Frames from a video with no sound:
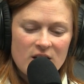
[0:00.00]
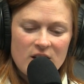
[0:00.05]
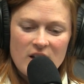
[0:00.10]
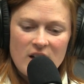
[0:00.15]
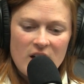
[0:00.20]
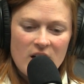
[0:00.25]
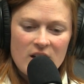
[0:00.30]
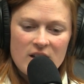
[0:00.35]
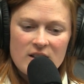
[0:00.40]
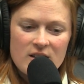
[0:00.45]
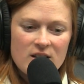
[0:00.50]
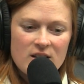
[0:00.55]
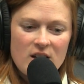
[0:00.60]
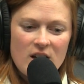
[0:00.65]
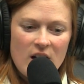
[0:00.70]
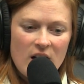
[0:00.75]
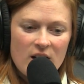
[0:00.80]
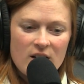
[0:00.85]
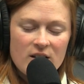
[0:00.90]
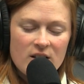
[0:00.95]
I
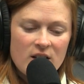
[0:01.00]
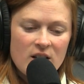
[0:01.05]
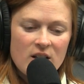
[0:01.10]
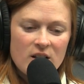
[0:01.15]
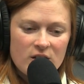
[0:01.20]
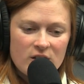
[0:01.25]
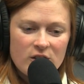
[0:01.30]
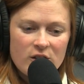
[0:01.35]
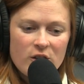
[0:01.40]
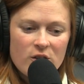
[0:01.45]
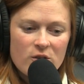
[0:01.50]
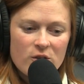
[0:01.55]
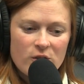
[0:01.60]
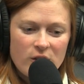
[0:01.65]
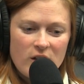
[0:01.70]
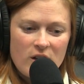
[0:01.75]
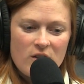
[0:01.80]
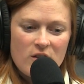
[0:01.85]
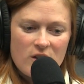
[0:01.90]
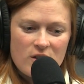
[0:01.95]

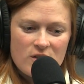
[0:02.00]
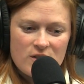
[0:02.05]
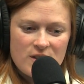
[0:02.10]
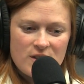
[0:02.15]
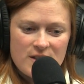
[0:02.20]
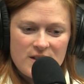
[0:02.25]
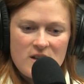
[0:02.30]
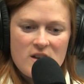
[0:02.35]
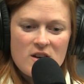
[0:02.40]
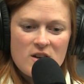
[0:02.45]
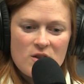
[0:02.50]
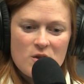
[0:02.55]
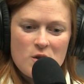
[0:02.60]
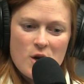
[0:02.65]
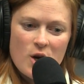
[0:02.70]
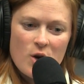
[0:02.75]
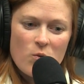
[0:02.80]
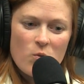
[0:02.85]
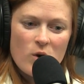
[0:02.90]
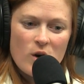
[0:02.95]
literally there's a scene in
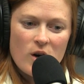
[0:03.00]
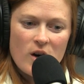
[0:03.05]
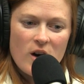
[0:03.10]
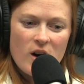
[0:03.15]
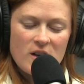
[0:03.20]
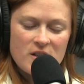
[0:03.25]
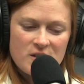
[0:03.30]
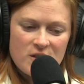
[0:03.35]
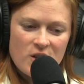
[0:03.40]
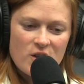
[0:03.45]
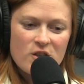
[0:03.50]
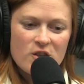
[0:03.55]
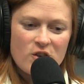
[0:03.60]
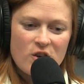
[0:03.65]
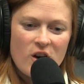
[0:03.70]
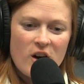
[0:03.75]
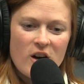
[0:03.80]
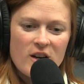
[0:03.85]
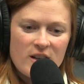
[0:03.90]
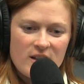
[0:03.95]
there where I started
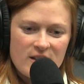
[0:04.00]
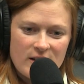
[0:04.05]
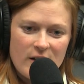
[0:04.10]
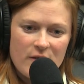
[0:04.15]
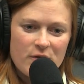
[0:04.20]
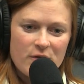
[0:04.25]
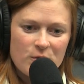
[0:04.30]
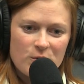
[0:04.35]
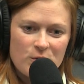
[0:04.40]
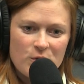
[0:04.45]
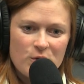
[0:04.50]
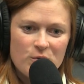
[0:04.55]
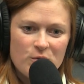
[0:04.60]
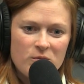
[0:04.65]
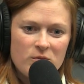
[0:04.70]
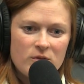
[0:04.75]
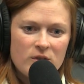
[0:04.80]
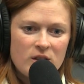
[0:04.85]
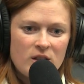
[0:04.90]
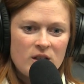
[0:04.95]
crying and left the room.
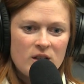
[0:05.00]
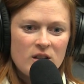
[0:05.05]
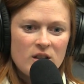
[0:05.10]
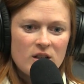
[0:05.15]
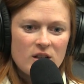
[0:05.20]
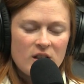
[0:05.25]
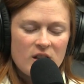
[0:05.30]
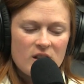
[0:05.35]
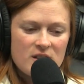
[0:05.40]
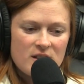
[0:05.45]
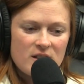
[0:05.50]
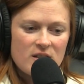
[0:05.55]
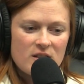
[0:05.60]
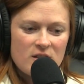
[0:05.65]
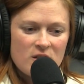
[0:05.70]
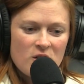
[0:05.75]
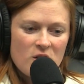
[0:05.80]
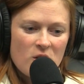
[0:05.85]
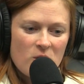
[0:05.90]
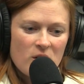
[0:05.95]
Cuz
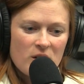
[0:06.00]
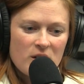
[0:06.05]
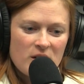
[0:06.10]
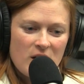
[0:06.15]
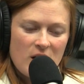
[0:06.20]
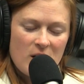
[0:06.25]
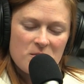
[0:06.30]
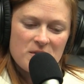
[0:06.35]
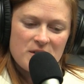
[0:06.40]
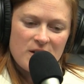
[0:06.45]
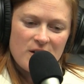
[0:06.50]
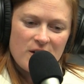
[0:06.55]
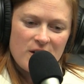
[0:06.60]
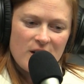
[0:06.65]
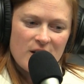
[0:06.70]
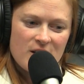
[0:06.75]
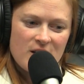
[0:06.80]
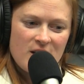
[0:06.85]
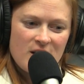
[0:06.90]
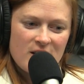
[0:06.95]
you know what? I'm sorry.
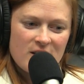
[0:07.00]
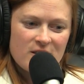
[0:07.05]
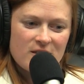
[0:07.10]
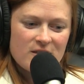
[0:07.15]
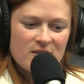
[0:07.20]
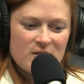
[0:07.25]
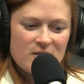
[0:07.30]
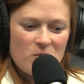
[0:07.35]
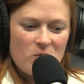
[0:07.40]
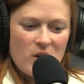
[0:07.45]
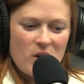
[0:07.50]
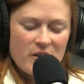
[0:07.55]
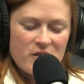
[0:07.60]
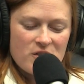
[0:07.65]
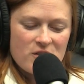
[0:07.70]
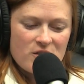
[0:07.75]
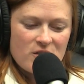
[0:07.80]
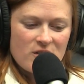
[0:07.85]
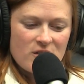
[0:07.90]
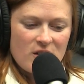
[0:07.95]
I can't
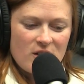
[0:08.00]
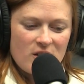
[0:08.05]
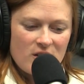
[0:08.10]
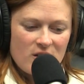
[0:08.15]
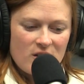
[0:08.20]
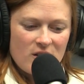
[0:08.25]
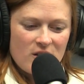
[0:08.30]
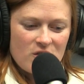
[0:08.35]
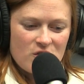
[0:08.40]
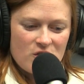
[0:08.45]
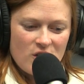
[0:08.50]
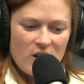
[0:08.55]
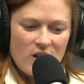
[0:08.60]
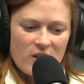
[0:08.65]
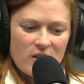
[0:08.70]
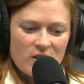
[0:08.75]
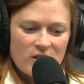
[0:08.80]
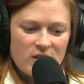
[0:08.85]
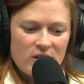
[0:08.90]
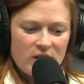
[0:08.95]
watch a
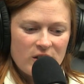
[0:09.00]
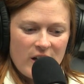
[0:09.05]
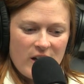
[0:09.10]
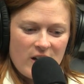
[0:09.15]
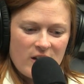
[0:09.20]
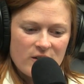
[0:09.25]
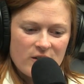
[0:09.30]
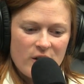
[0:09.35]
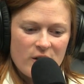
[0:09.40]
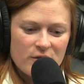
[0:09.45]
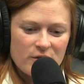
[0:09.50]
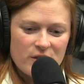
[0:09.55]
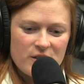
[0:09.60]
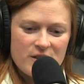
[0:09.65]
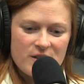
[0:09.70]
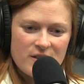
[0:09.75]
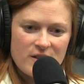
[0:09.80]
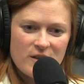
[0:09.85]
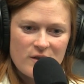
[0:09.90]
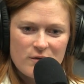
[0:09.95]
child laying
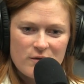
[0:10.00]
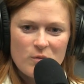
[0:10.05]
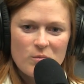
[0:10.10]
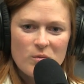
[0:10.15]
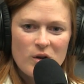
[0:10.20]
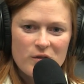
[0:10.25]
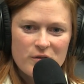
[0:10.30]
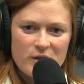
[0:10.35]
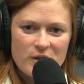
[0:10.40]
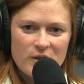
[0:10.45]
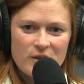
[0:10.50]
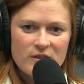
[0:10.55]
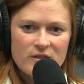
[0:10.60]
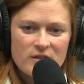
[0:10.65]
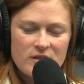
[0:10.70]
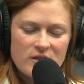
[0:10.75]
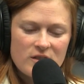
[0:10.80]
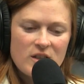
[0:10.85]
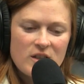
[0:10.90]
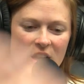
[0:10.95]
lifeless on a football field.
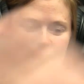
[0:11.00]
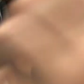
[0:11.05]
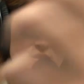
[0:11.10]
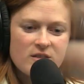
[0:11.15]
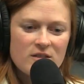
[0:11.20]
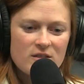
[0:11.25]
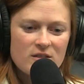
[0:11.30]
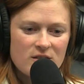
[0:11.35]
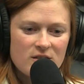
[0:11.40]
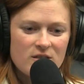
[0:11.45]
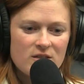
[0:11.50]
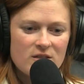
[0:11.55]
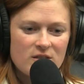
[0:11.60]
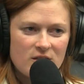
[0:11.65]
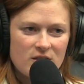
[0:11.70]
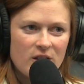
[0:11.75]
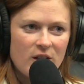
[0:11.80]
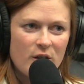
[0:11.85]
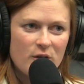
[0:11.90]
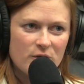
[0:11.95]
Not
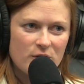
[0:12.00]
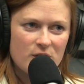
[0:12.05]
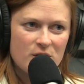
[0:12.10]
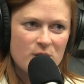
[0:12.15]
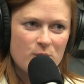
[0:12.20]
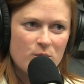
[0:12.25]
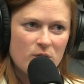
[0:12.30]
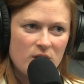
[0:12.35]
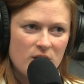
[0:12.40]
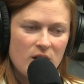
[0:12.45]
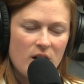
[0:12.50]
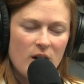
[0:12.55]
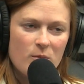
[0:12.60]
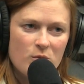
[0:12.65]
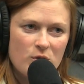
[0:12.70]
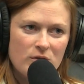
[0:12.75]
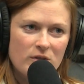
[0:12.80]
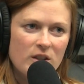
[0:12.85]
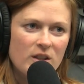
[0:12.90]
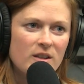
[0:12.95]
lifeless, but not
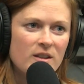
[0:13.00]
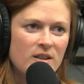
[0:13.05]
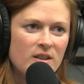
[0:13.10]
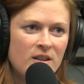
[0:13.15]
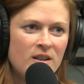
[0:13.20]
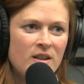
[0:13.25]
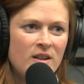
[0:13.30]
moving.